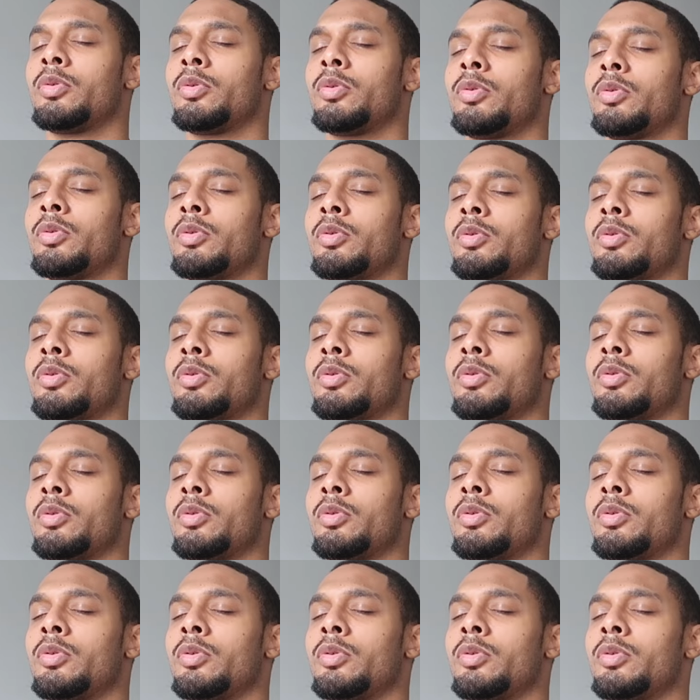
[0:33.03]

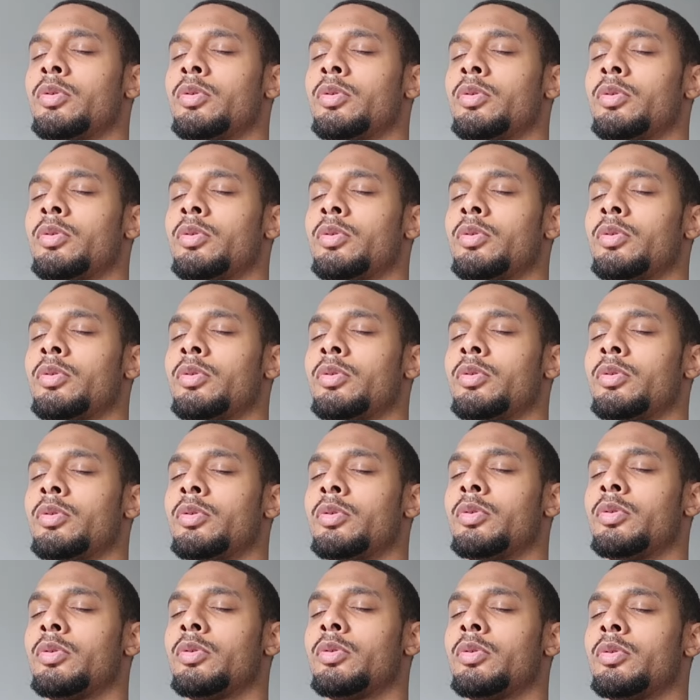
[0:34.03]

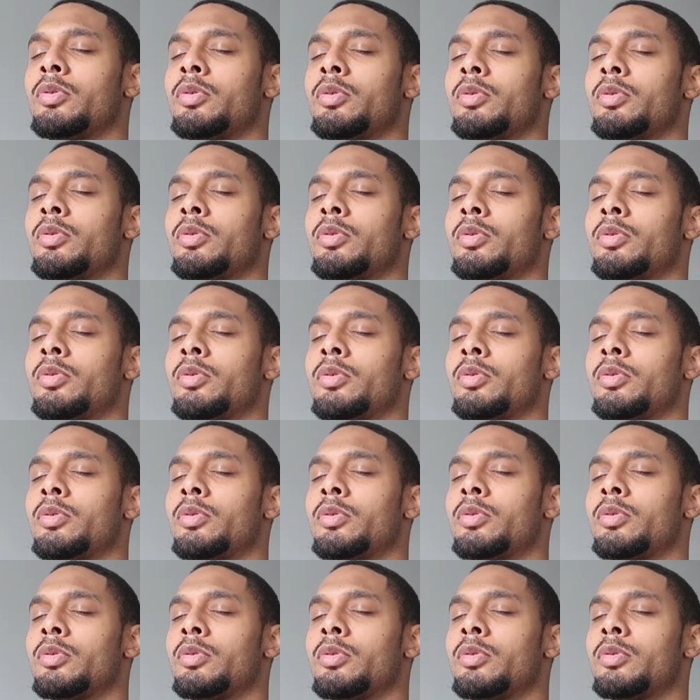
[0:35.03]

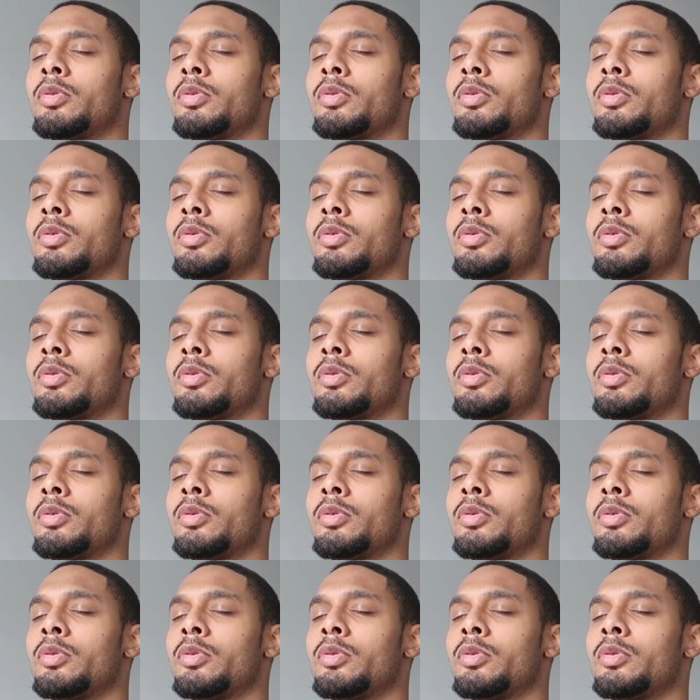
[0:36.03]
(no one is talking)